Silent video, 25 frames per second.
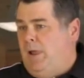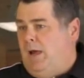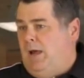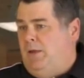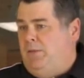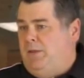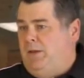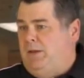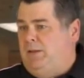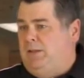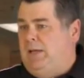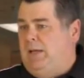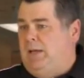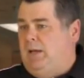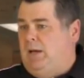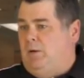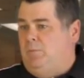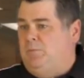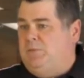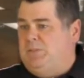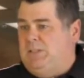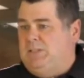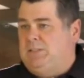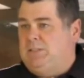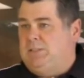I think that
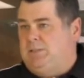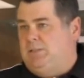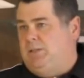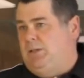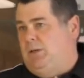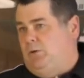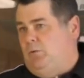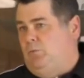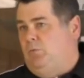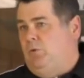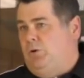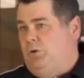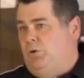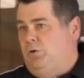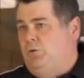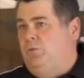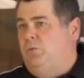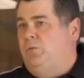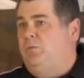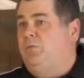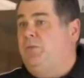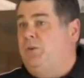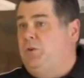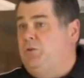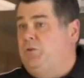helps us you know
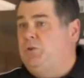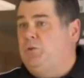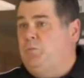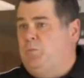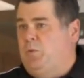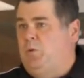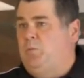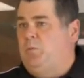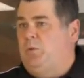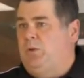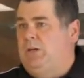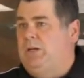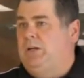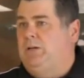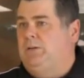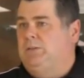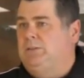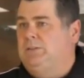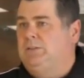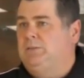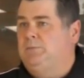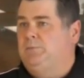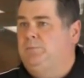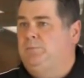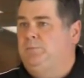recruit future Purple
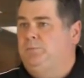Eagles.